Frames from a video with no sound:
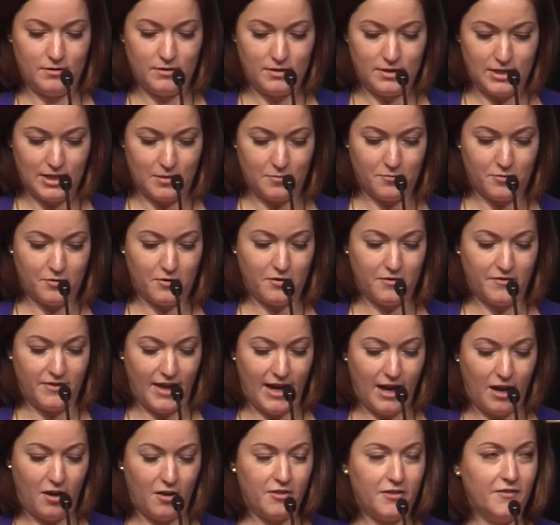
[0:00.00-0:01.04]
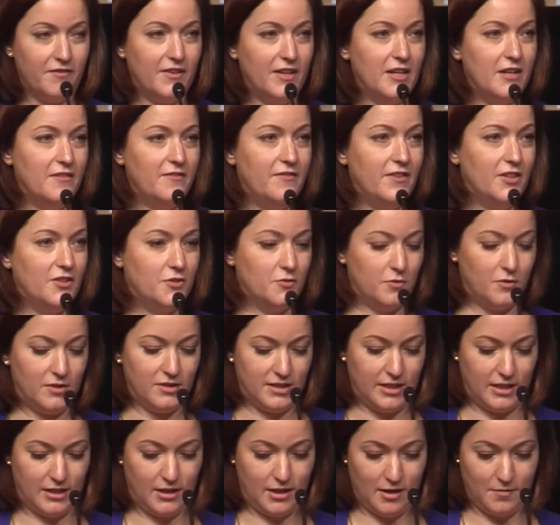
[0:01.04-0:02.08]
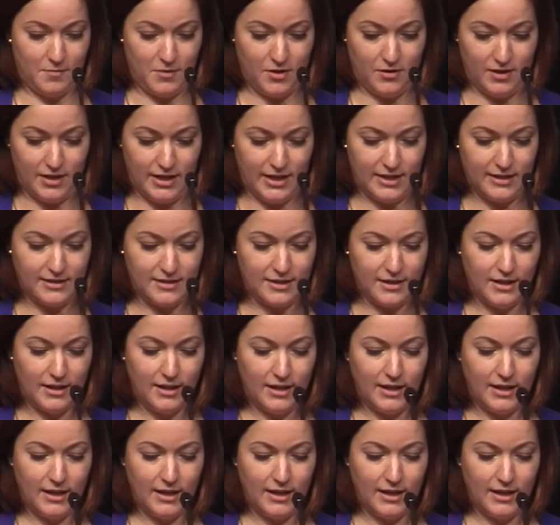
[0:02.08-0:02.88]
to improve the health of individuals and communities,